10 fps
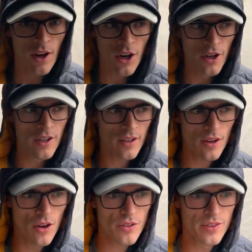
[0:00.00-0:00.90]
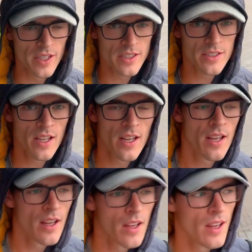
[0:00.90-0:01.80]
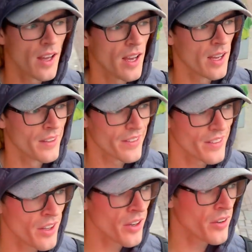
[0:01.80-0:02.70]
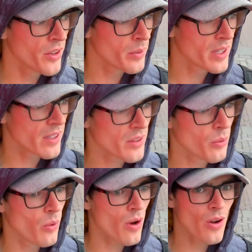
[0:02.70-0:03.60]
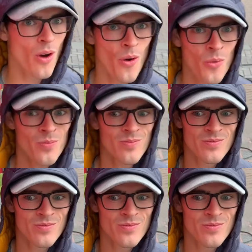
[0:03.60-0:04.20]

Erg all finished, and now we get to walk home.